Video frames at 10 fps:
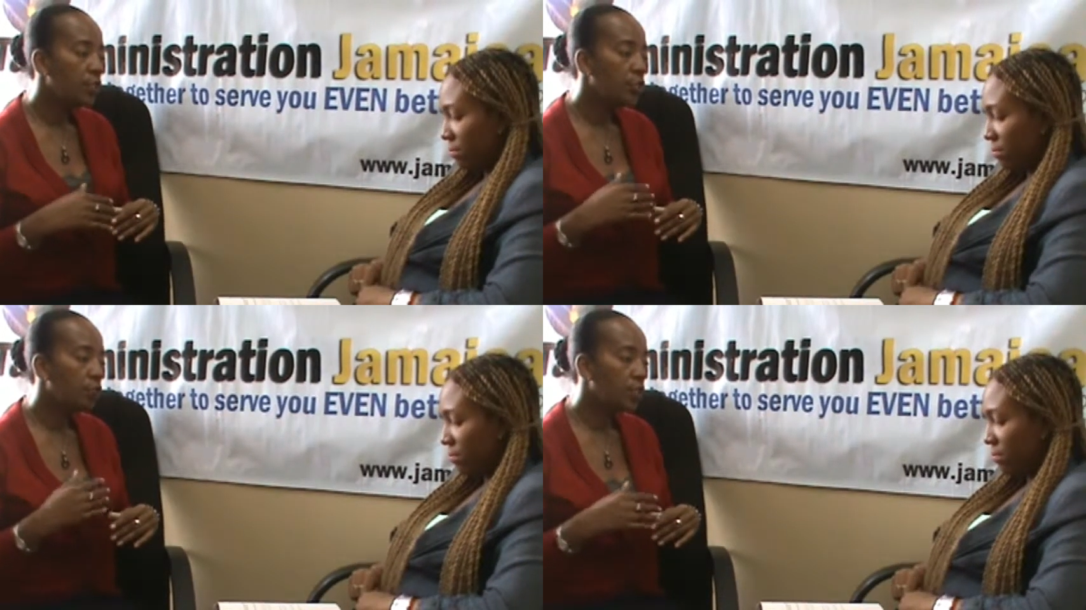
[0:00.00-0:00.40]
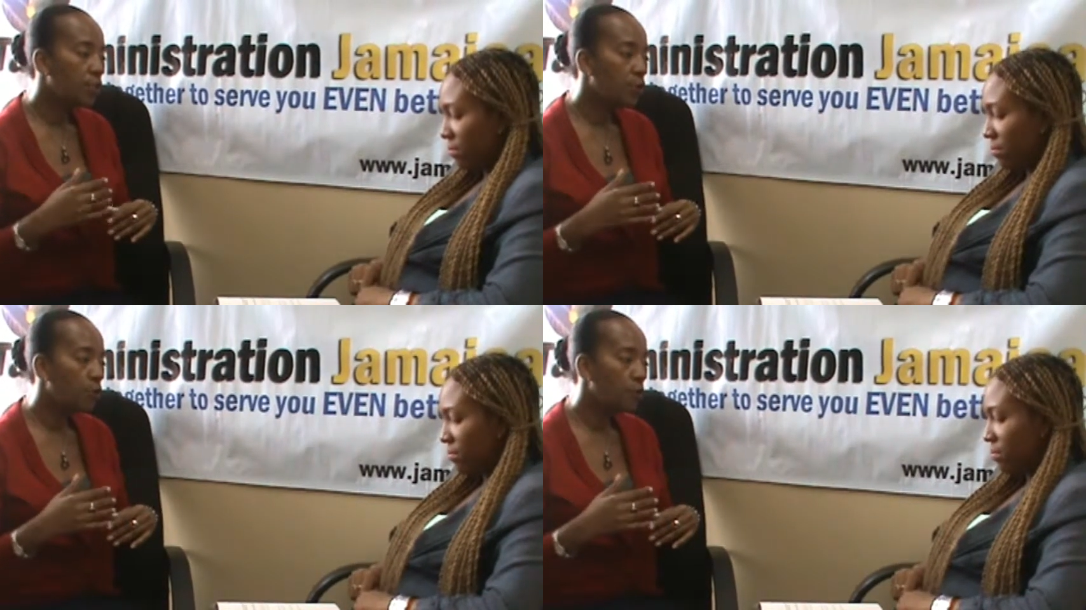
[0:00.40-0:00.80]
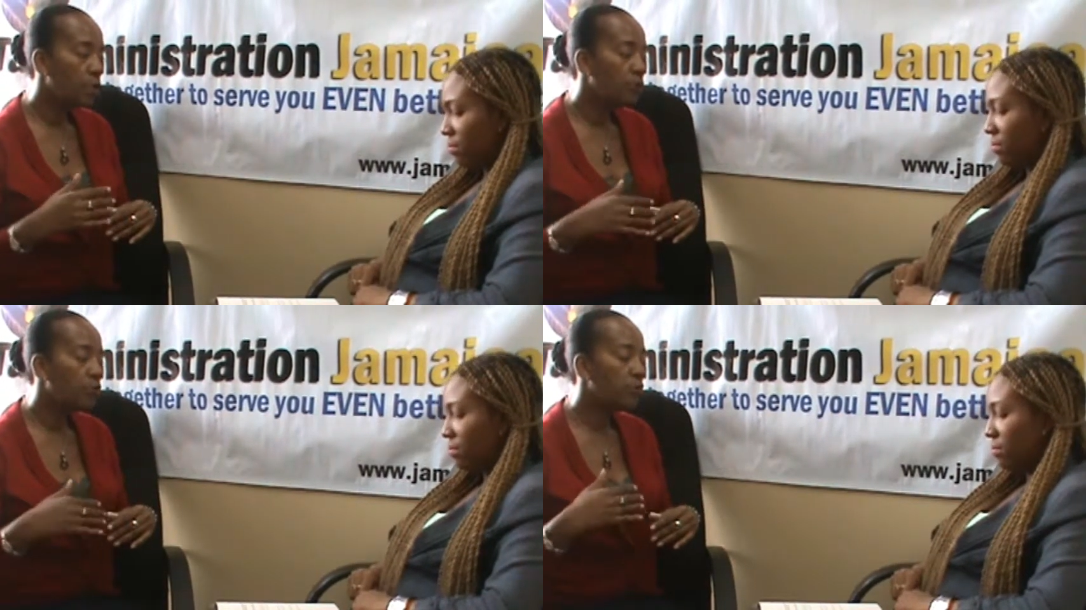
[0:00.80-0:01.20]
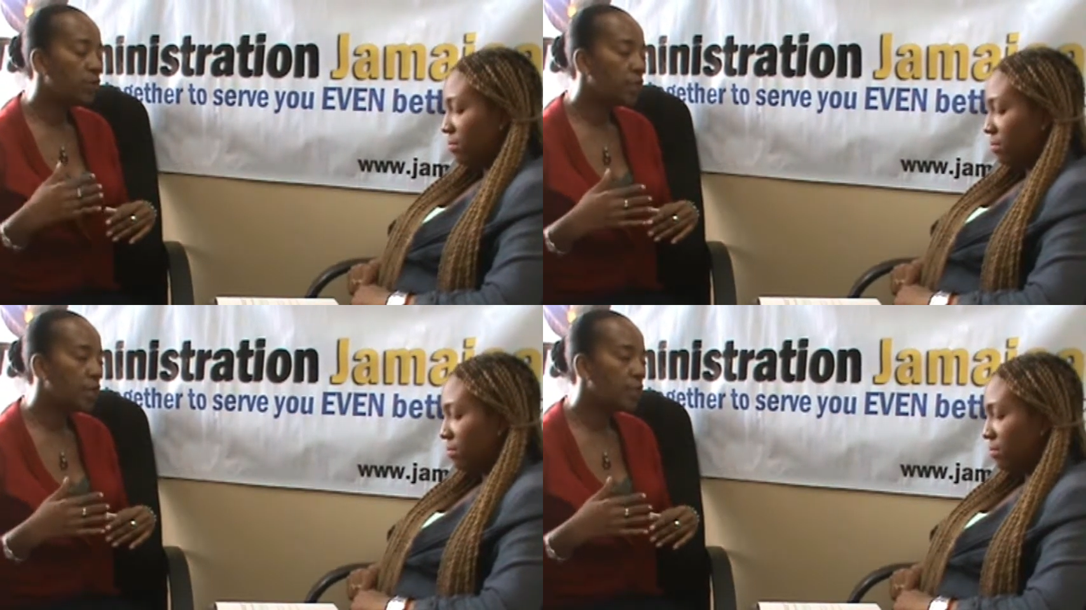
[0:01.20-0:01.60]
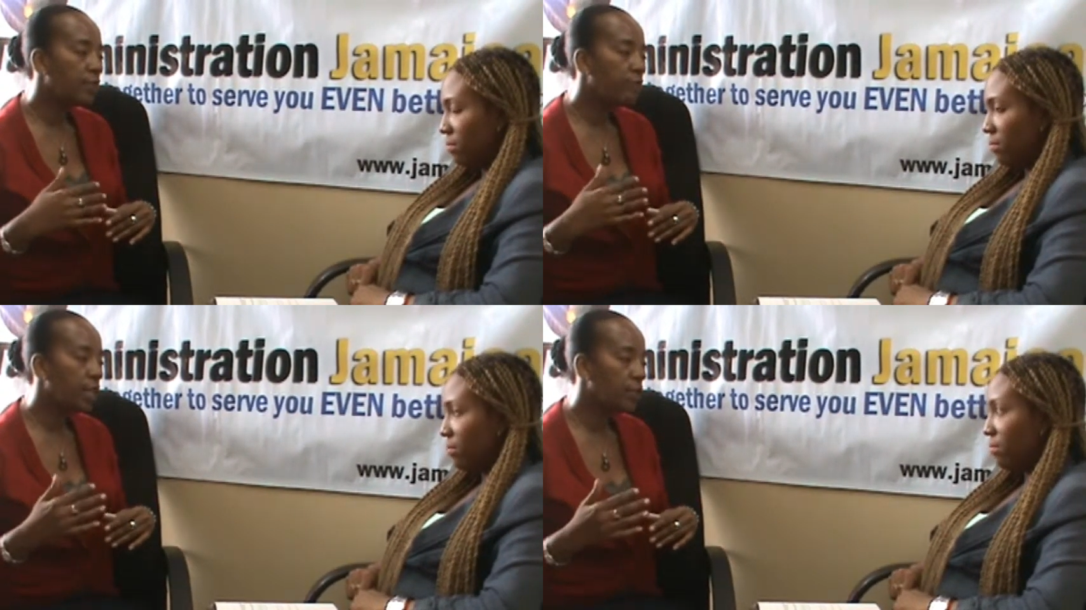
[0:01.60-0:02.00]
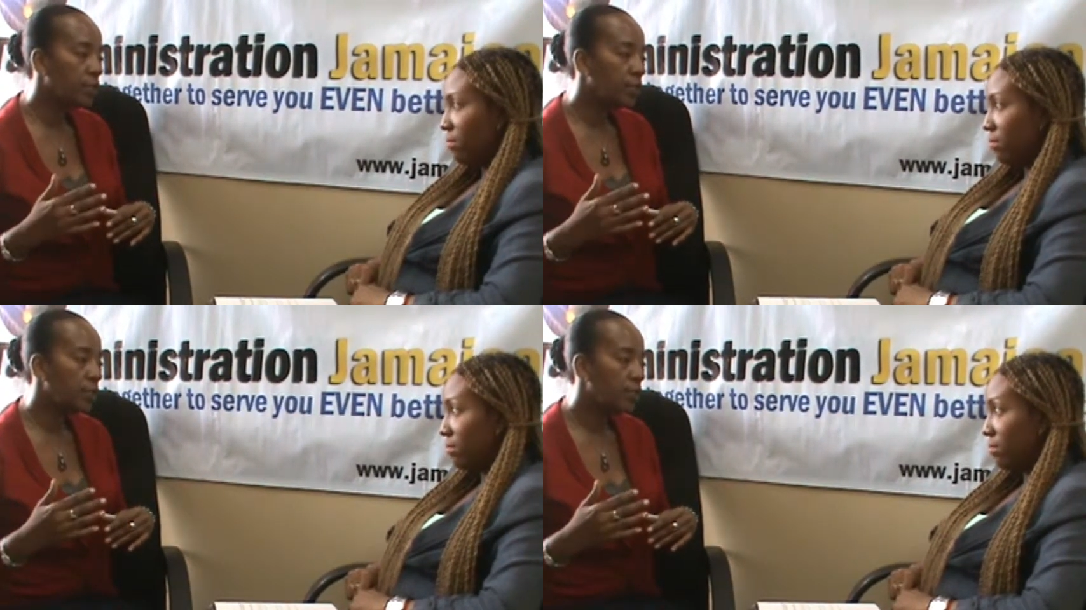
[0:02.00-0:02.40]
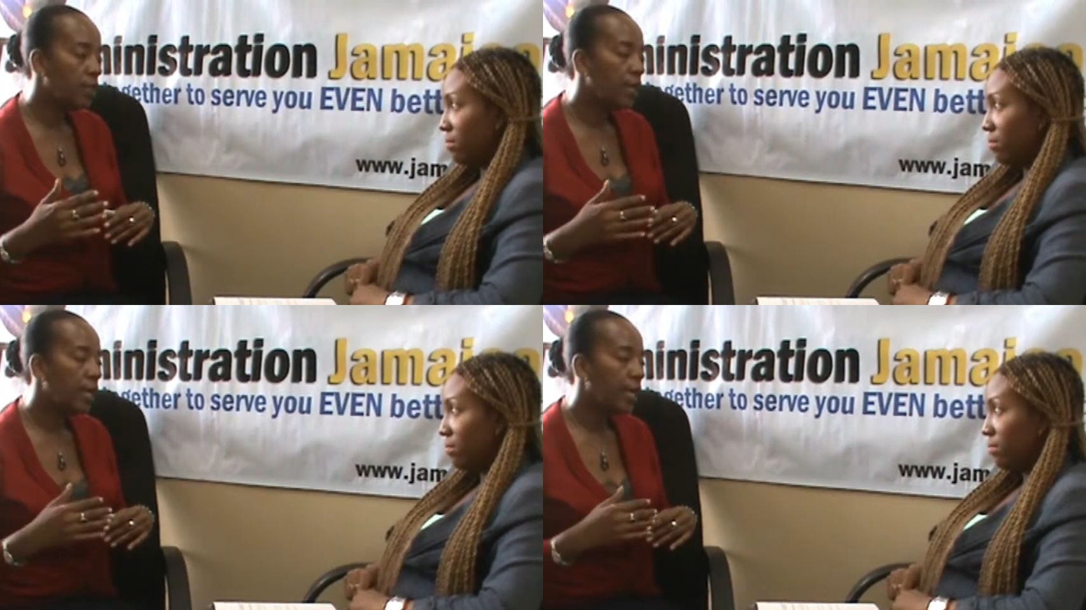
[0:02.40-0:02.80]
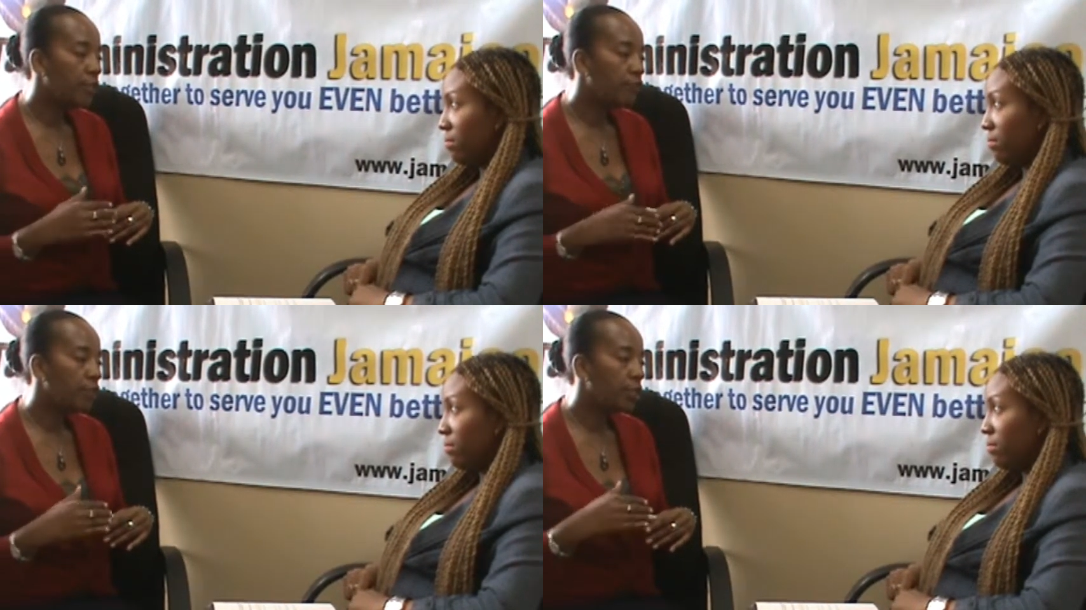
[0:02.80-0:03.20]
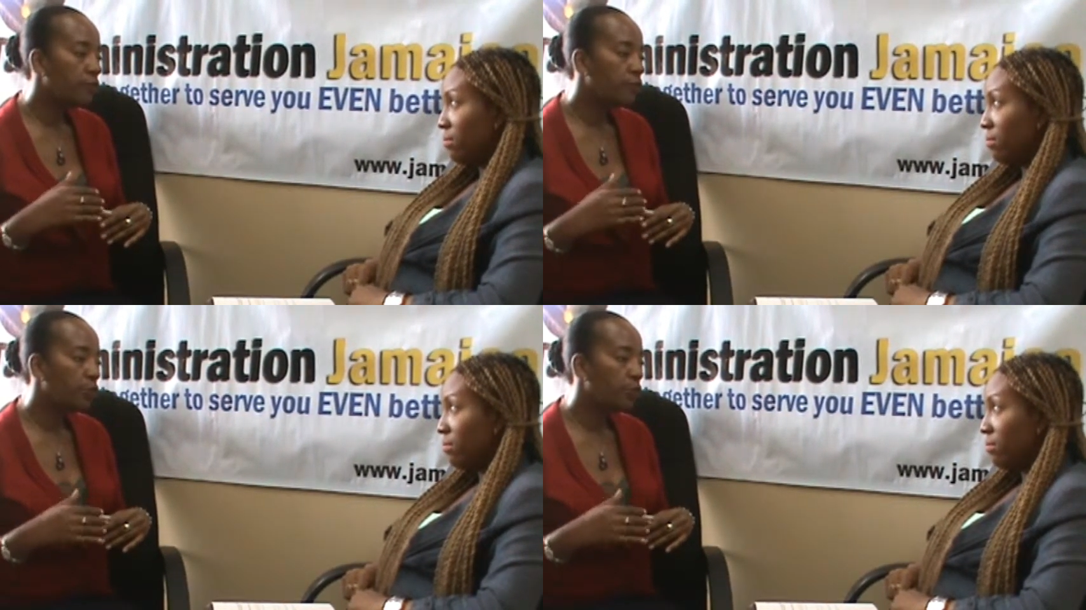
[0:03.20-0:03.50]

Speaker 1: those accounts will be charged a penalty at the rate of